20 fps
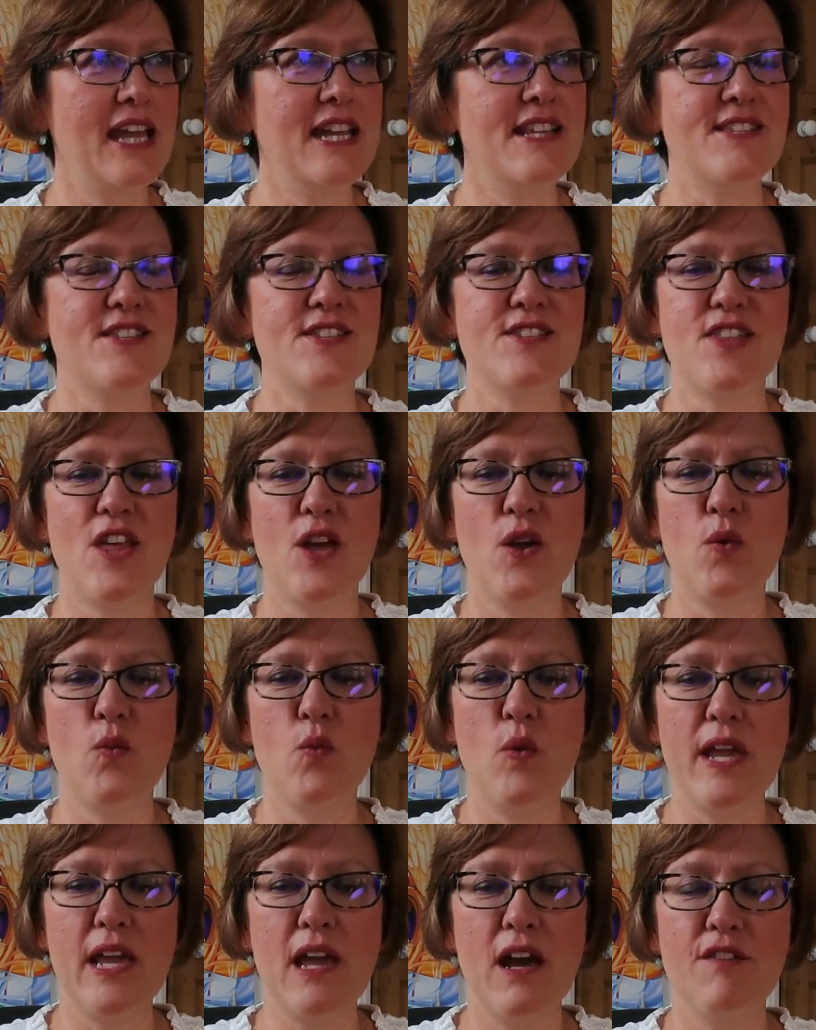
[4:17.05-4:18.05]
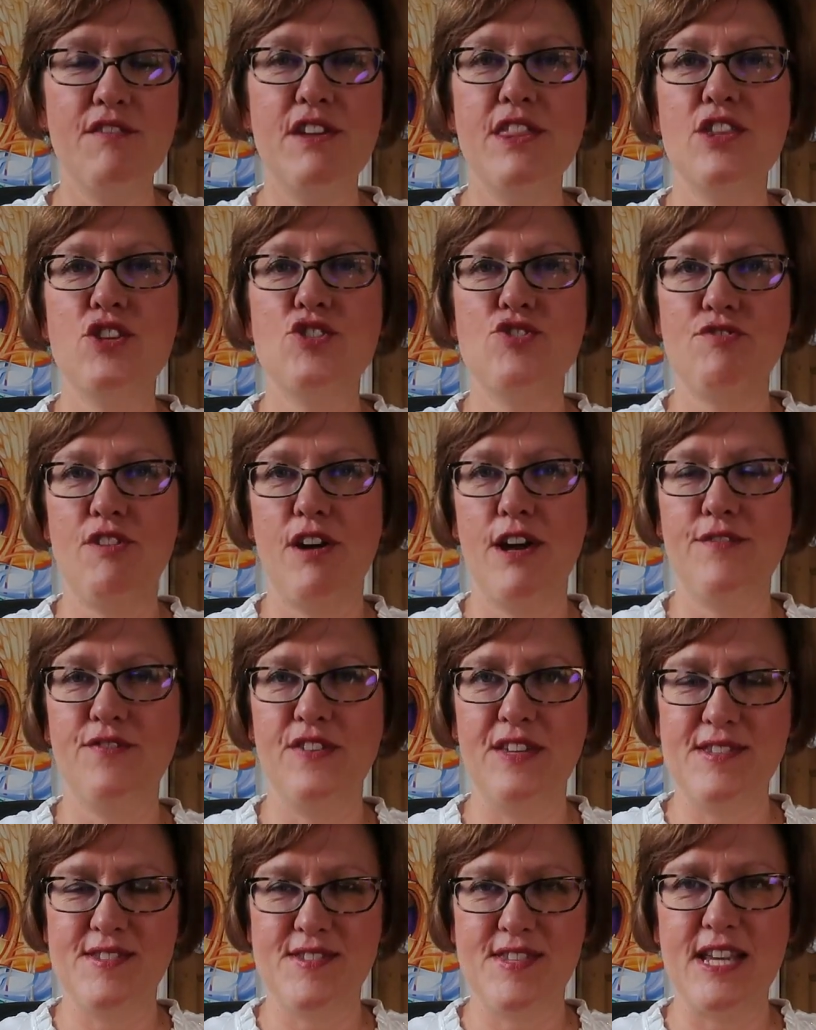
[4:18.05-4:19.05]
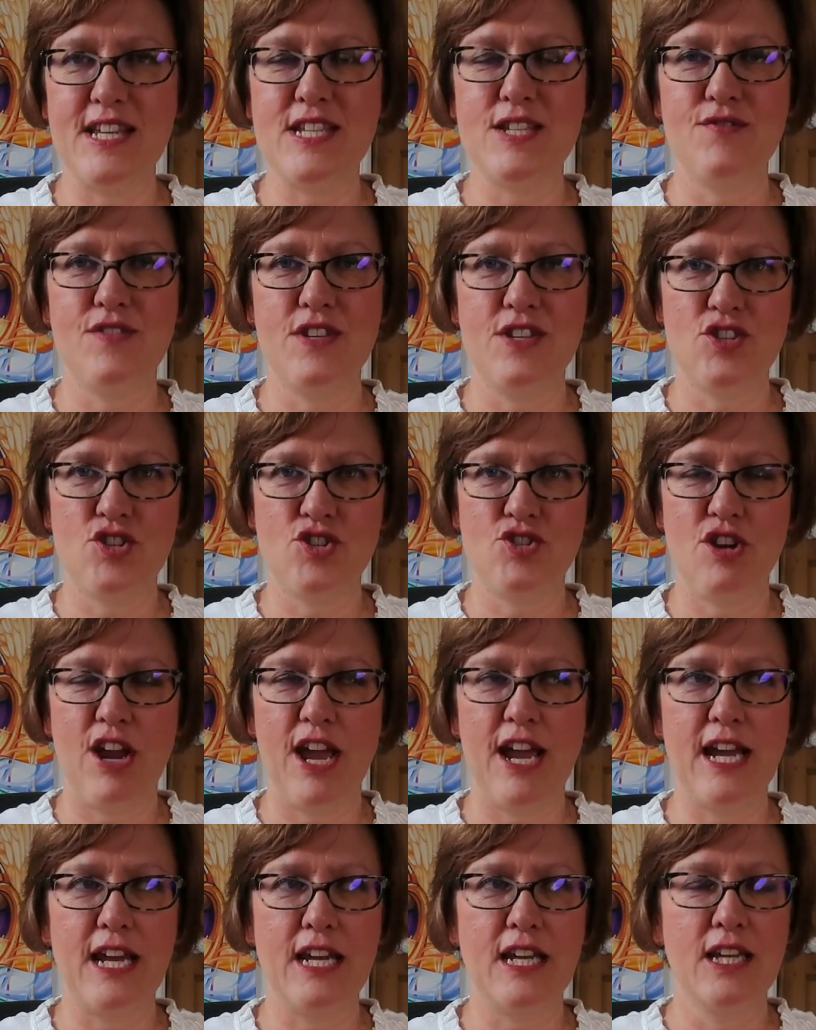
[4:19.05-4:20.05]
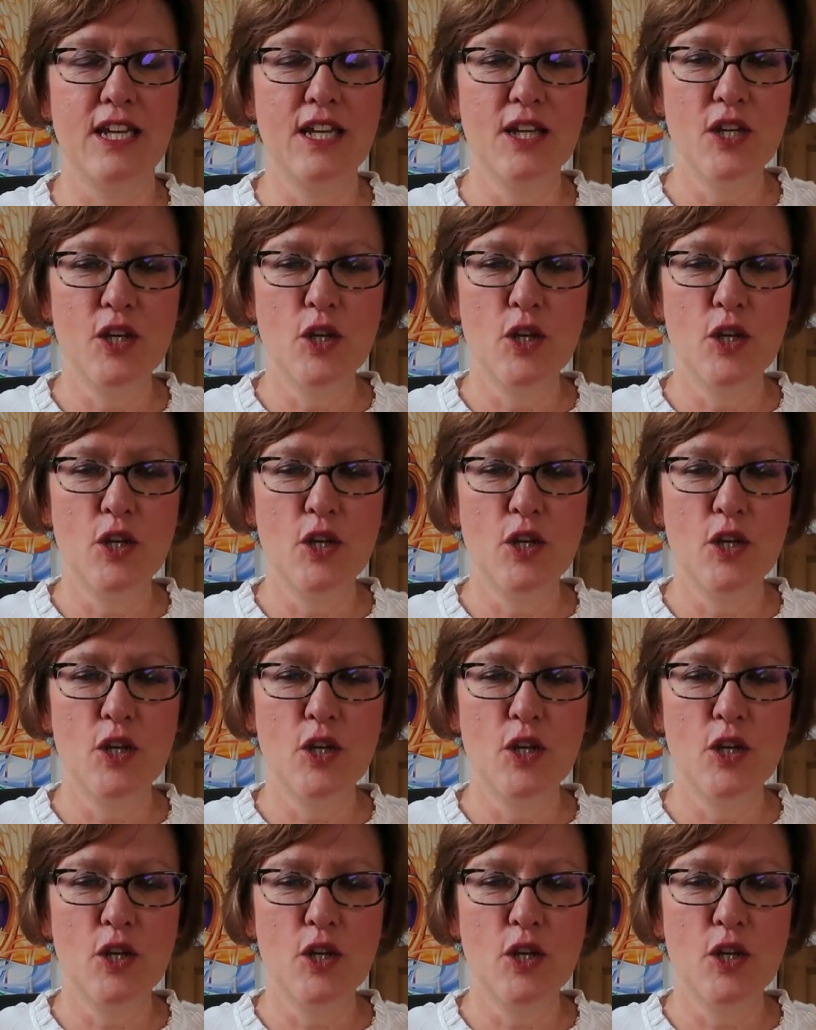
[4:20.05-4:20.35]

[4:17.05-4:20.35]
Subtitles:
And it's as though we are in the driving seat of this train.